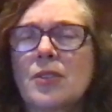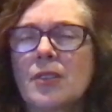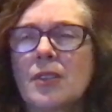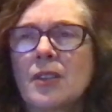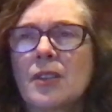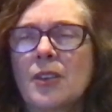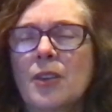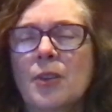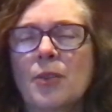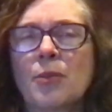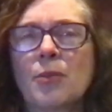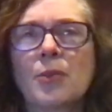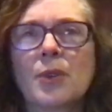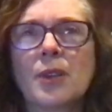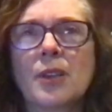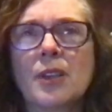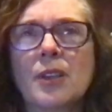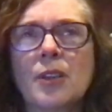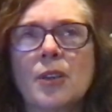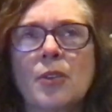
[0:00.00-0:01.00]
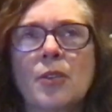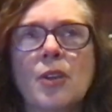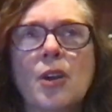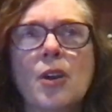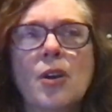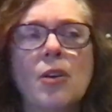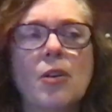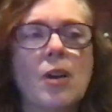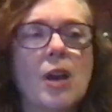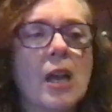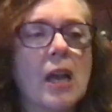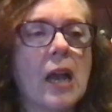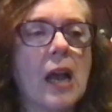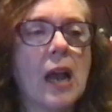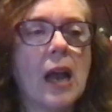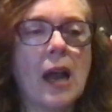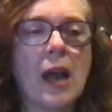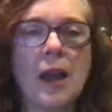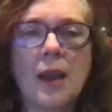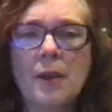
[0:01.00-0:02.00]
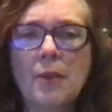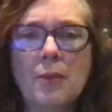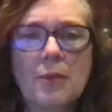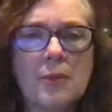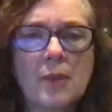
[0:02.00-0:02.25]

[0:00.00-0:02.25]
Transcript: you know really don't know i